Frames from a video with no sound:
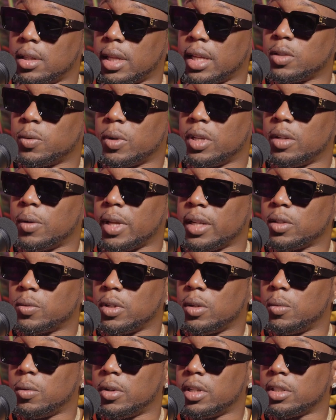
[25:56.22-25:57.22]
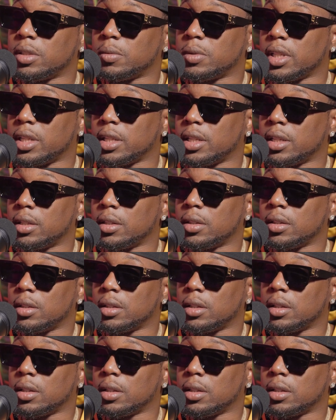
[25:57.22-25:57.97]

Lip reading: Like 20, like 21 or something like that.